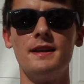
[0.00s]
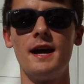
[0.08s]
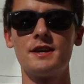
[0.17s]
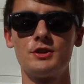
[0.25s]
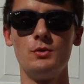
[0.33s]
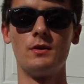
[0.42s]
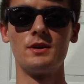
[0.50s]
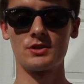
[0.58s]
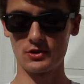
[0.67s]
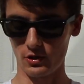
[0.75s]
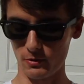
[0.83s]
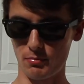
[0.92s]
next you want to
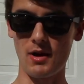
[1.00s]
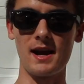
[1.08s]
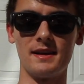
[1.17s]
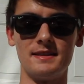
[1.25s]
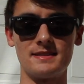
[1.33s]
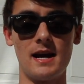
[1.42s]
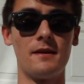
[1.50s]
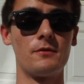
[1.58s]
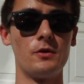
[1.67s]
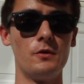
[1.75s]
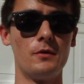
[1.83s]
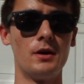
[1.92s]
install the brackets
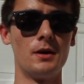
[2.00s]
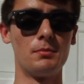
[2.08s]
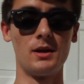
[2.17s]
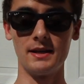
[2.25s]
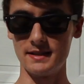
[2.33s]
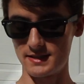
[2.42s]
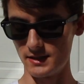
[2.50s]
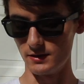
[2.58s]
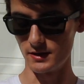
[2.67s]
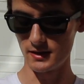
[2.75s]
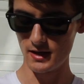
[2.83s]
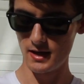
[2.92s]
after you've applied the
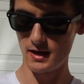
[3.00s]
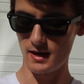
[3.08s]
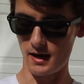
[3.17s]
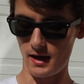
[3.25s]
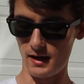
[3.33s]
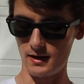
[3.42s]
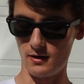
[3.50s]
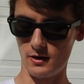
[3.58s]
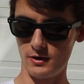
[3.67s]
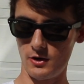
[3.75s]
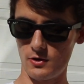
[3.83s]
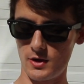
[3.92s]
sealant. And
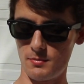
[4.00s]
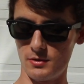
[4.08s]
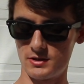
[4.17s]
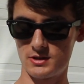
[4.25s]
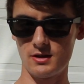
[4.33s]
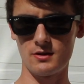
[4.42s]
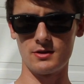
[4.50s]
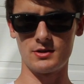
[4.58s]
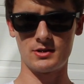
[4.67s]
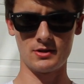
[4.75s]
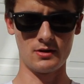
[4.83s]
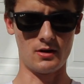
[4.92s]
on here they put
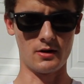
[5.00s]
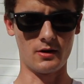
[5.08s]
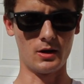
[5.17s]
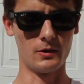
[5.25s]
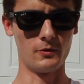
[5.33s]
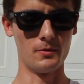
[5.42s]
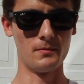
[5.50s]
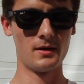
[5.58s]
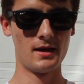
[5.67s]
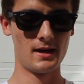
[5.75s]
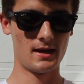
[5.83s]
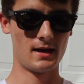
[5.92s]
stickers on all of them.
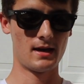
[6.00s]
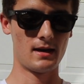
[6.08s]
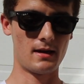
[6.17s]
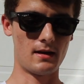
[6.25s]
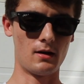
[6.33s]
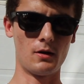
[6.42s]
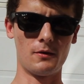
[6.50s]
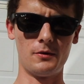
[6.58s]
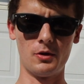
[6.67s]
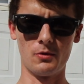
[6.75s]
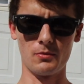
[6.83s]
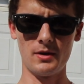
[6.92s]
I don't know if
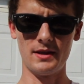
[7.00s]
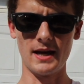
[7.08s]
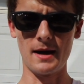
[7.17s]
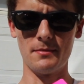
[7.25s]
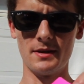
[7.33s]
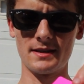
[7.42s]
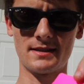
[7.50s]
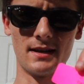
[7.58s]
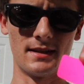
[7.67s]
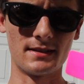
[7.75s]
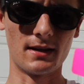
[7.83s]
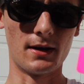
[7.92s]
you can read that, but it
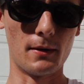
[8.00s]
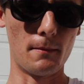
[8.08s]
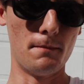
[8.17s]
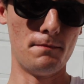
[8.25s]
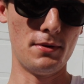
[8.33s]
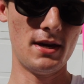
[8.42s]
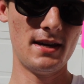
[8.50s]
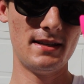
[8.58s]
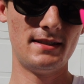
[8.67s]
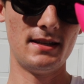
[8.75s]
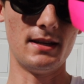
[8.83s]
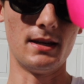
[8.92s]
says
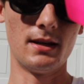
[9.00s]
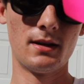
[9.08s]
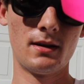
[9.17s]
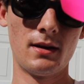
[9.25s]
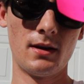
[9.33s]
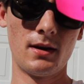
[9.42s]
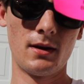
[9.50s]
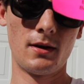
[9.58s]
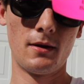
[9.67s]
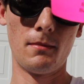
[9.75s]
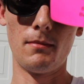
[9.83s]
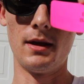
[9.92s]
BD,
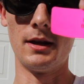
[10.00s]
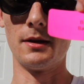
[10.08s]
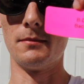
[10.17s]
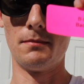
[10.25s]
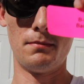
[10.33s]
meaning